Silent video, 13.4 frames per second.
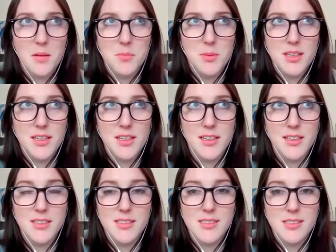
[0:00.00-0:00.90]

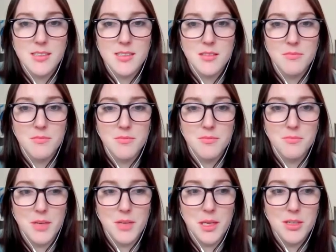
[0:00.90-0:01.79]
because
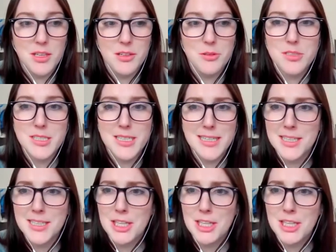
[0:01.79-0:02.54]
maybe you didn't